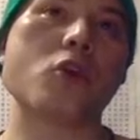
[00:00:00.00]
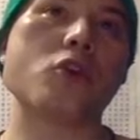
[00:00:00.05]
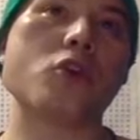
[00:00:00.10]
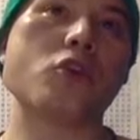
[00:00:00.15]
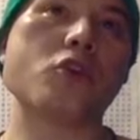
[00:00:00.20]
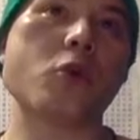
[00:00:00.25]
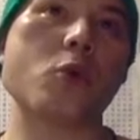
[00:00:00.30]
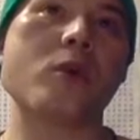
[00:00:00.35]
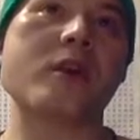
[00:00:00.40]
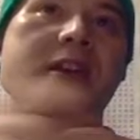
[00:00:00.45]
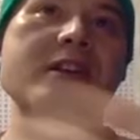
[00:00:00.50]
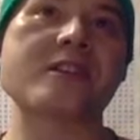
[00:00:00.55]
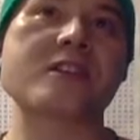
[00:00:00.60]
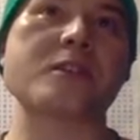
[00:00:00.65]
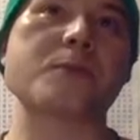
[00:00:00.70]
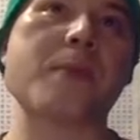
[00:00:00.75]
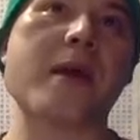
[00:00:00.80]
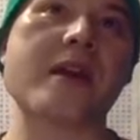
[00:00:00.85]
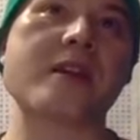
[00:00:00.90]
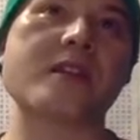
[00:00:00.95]
you would
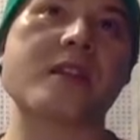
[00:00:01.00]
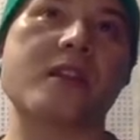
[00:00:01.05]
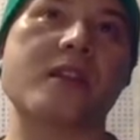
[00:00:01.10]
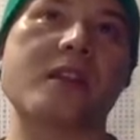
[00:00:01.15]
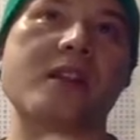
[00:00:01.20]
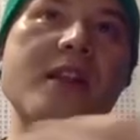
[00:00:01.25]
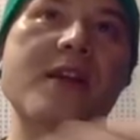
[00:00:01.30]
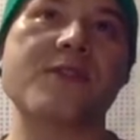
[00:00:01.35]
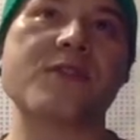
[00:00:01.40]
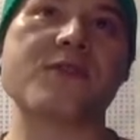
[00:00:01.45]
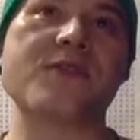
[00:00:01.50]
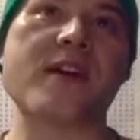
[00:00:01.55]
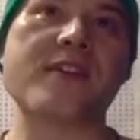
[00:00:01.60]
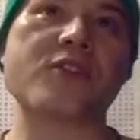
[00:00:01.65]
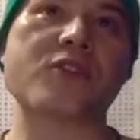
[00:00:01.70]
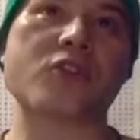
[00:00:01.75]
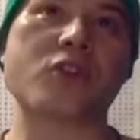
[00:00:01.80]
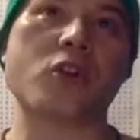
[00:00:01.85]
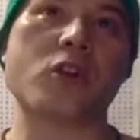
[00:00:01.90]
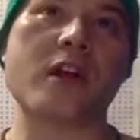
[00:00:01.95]
expect that the left
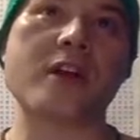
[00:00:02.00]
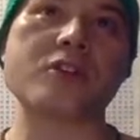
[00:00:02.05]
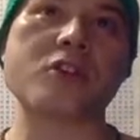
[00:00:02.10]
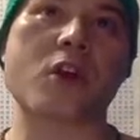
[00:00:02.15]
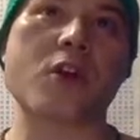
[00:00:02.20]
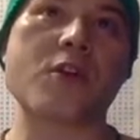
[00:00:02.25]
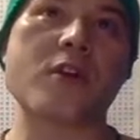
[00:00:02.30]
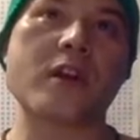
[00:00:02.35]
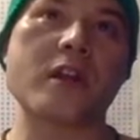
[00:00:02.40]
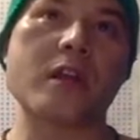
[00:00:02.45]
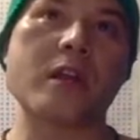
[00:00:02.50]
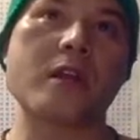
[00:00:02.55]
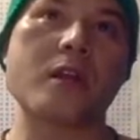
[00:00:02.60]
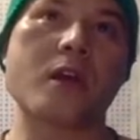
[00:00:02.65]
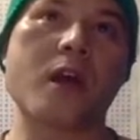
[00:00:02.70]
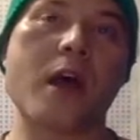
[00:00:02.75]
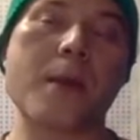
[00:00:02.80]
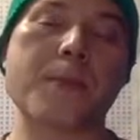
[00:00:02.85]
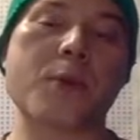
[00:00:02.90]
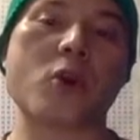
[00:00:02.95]
ventricle has already
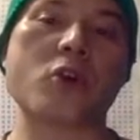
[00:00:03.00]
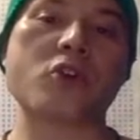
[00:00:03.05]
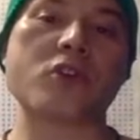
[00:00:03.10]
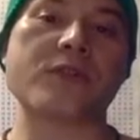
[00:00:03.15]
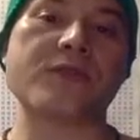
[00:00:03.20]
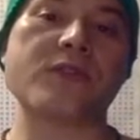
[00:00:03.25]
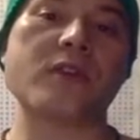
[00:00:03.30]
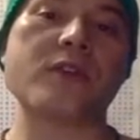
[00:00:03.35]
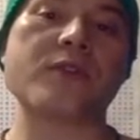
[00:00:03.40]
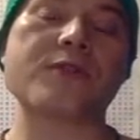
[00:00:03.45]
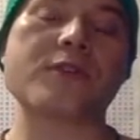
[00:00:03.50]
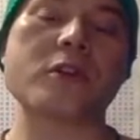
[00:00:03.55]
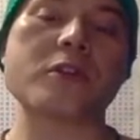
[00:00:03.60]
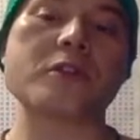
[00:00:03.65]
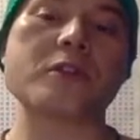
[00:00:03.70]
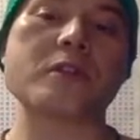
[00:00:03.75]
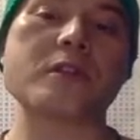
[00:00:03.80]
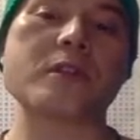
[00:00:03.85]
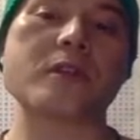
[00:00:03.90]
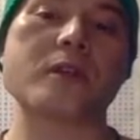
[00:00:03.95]
hypertrophied
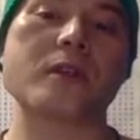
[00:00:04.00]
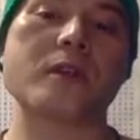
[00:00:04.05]
first,